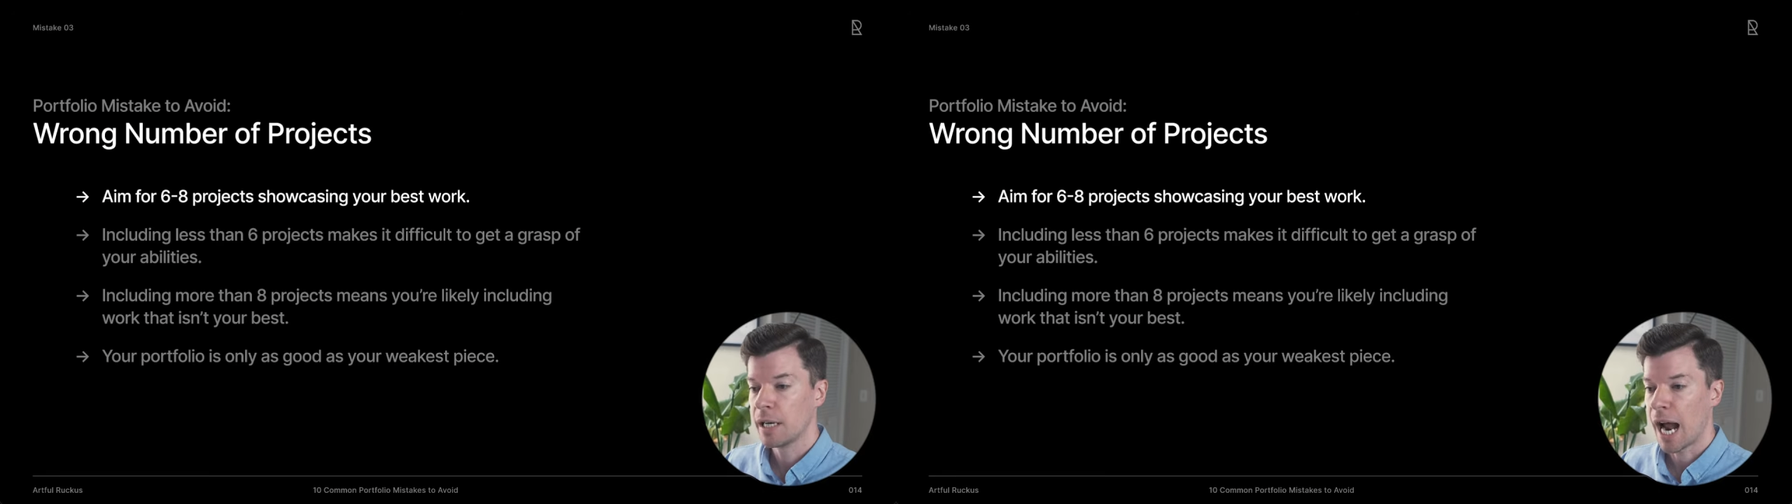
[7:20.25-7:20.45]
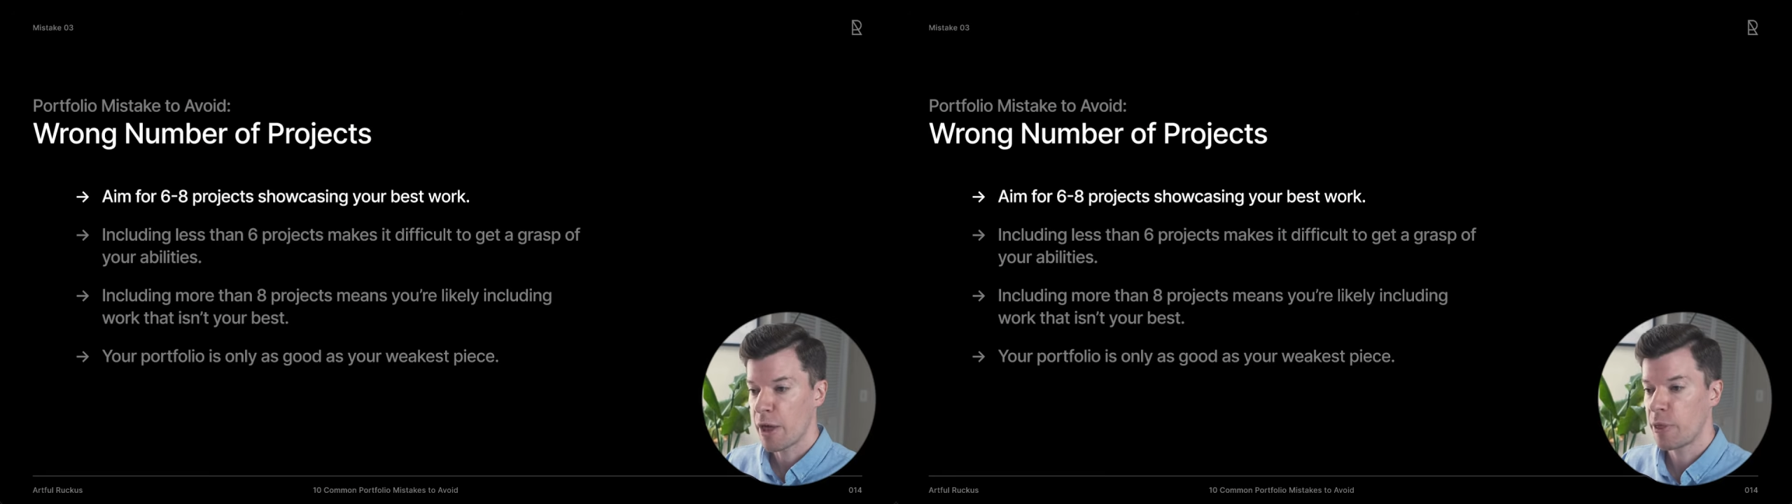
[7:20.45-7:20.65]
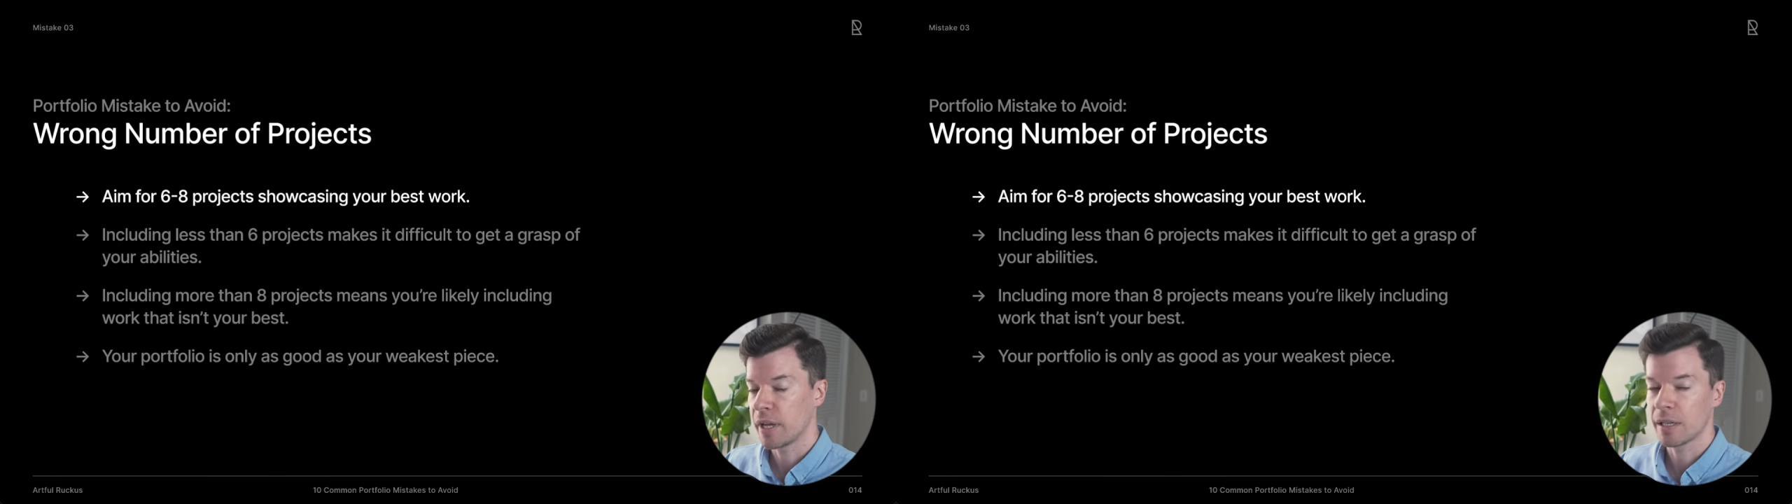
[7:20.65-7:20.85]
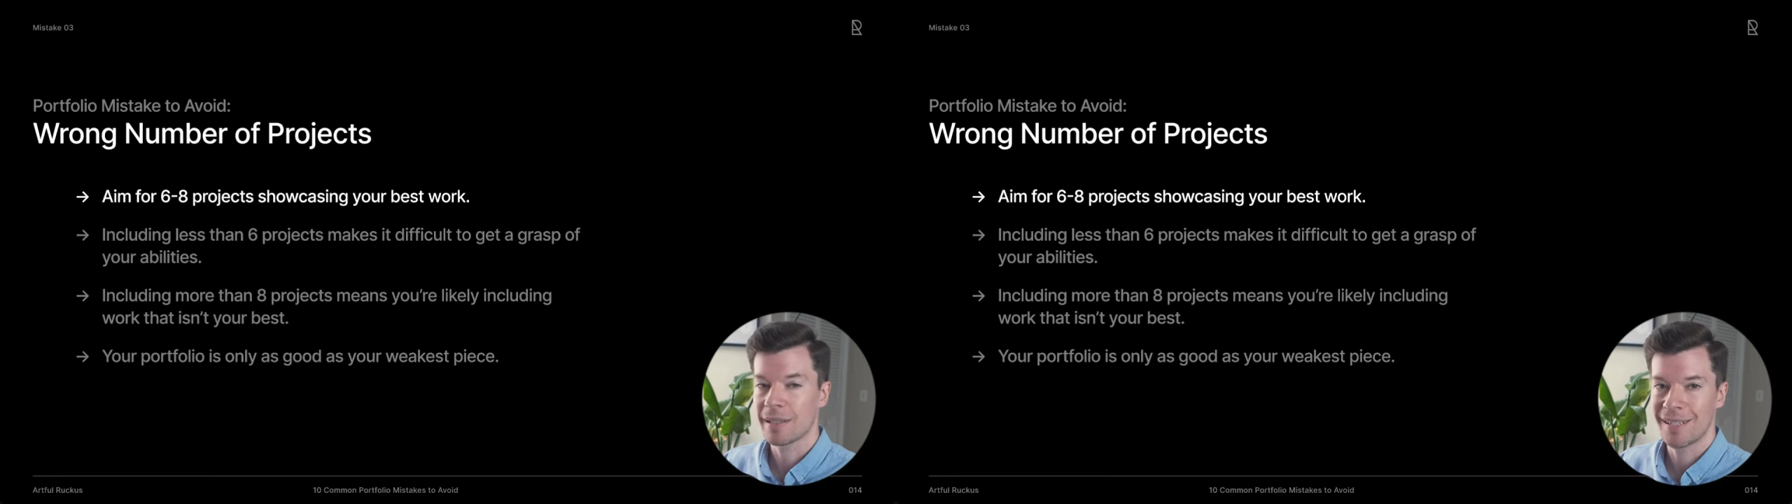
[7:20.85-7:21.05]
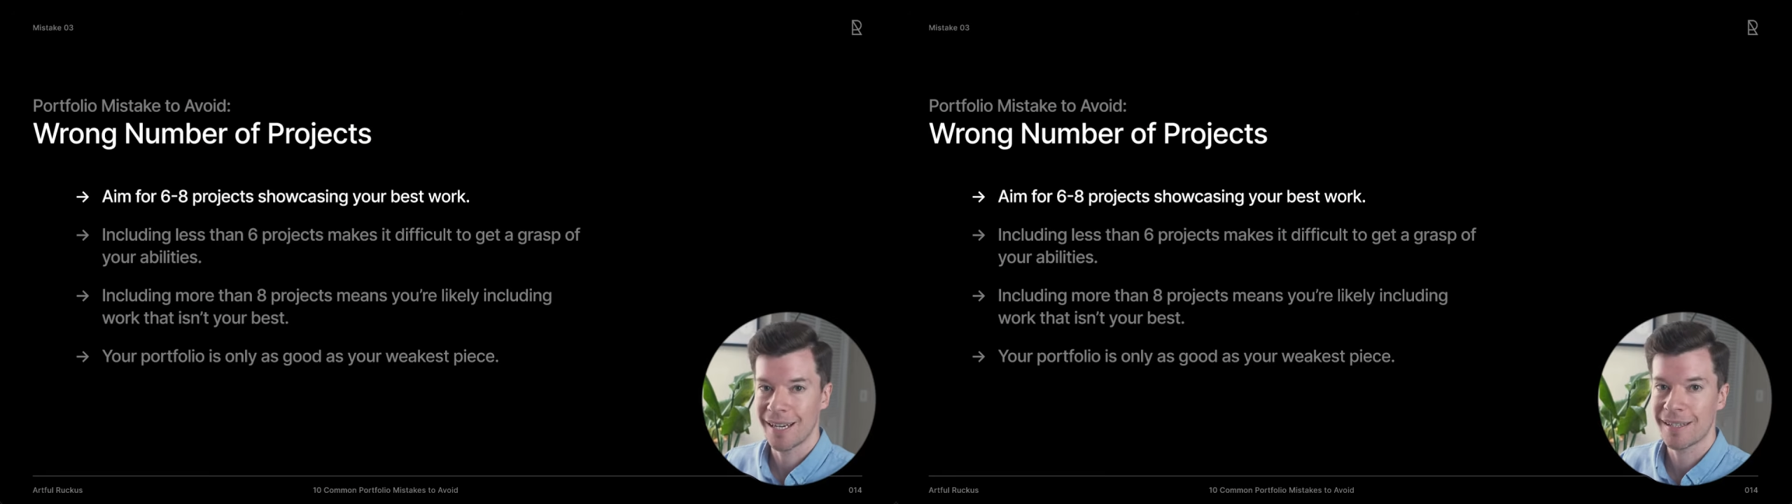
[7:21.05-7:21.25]
I think
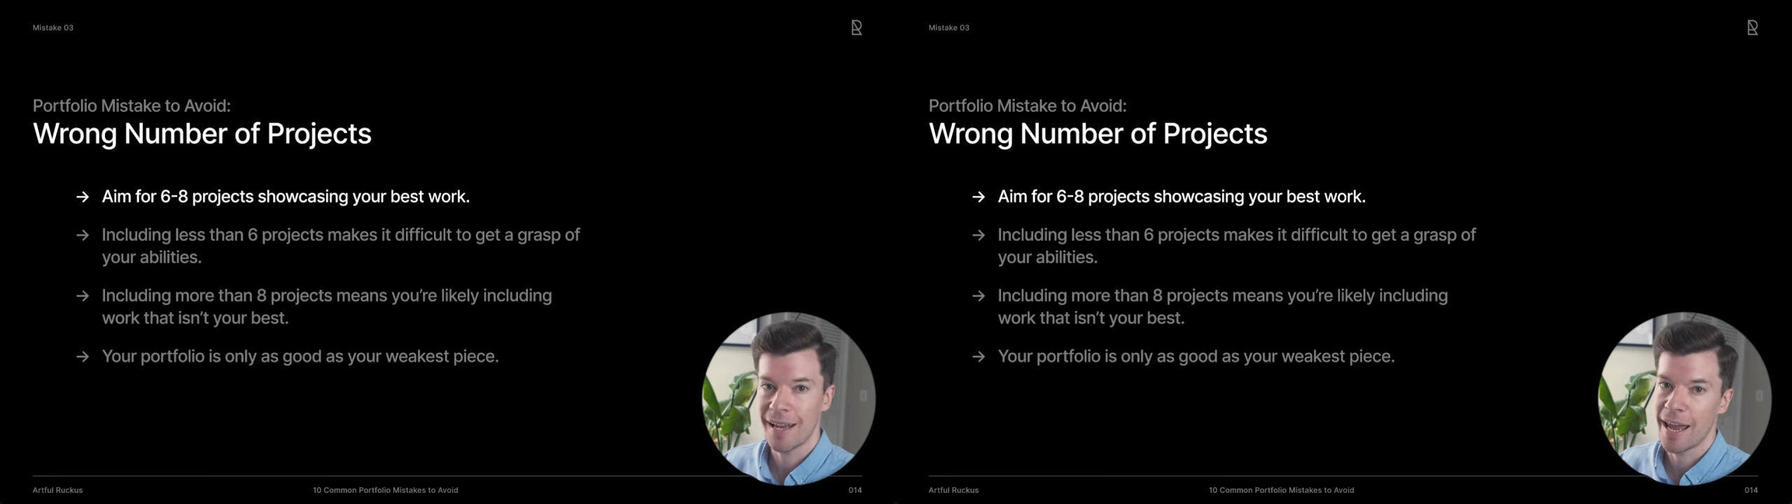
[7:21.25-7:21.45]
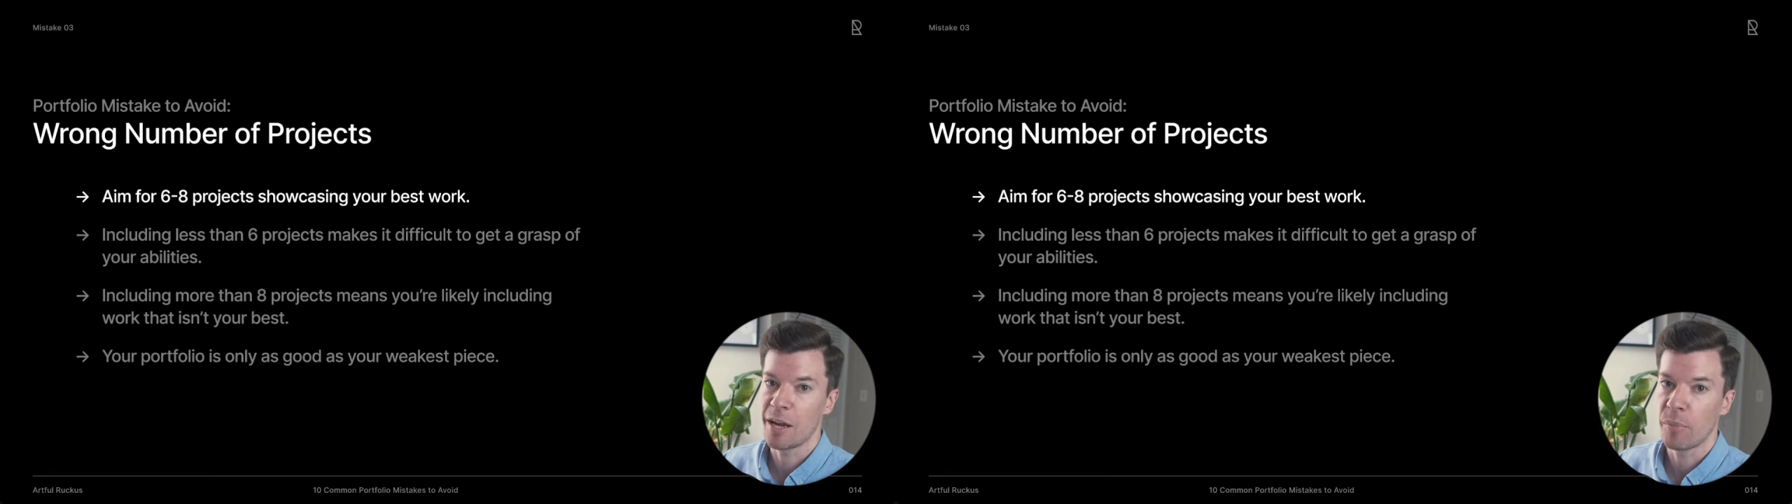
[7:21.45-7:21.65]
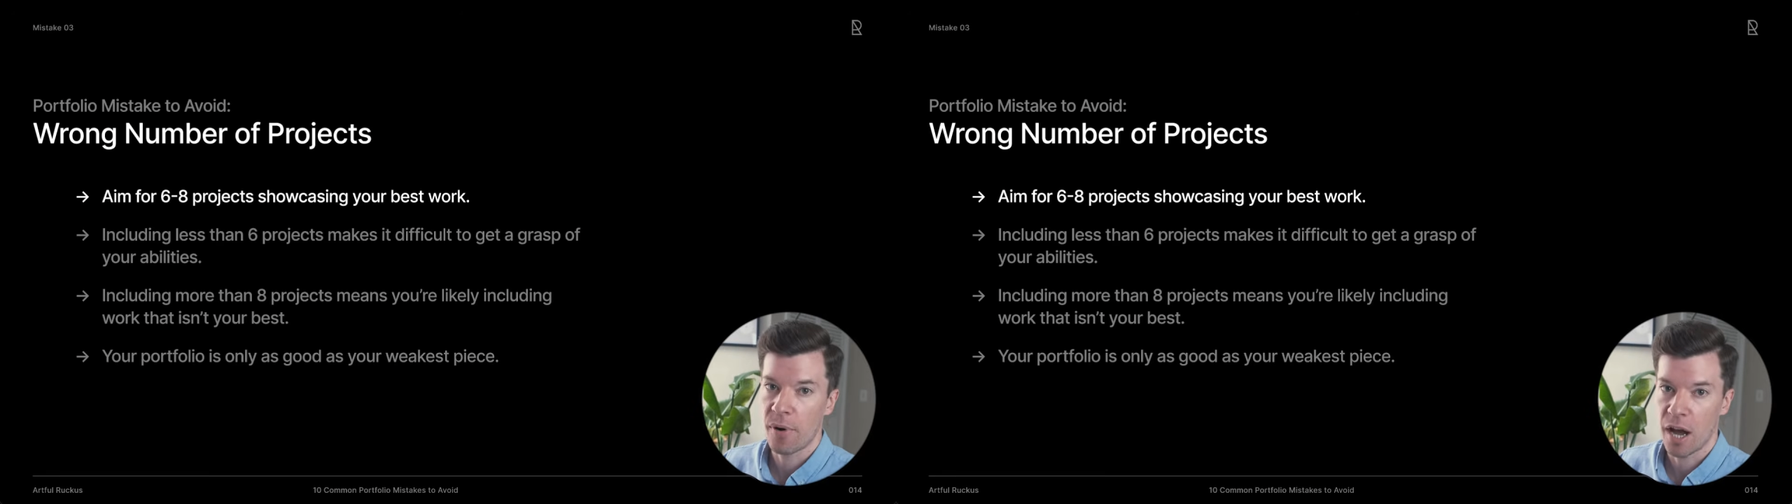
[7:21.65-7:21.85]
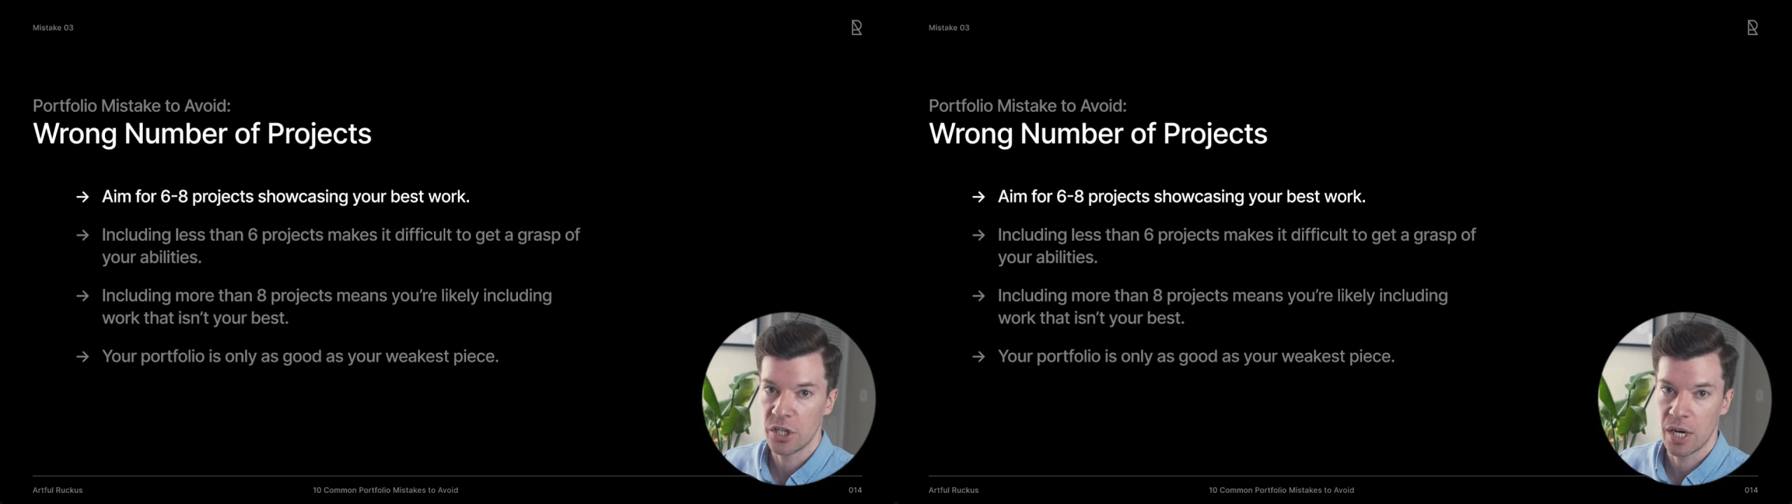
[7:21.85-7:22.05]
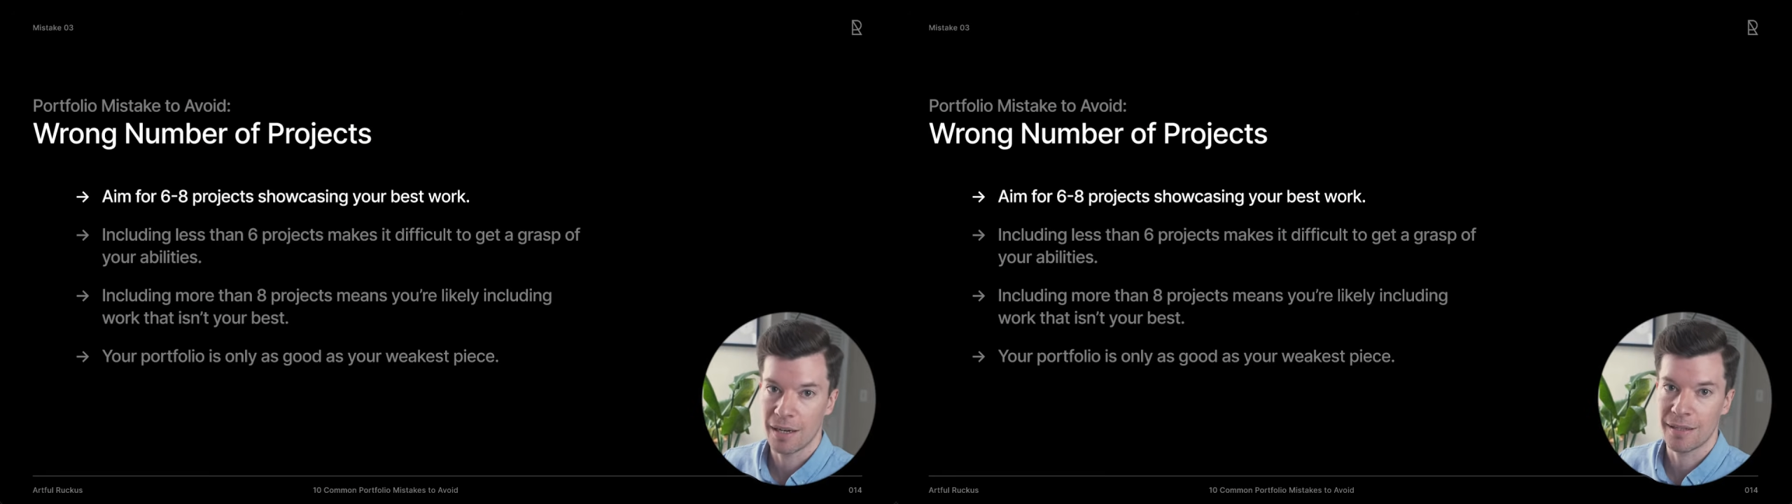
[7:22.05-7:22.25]
6 to 8
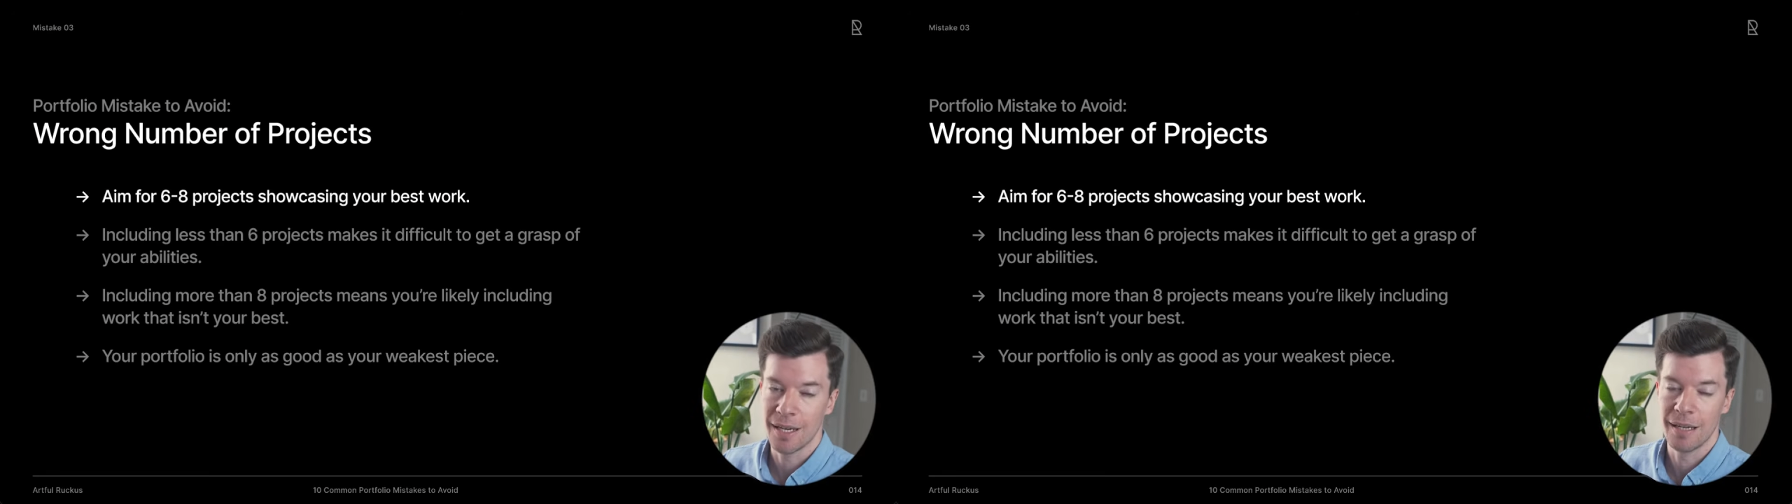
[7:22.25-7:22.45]
projects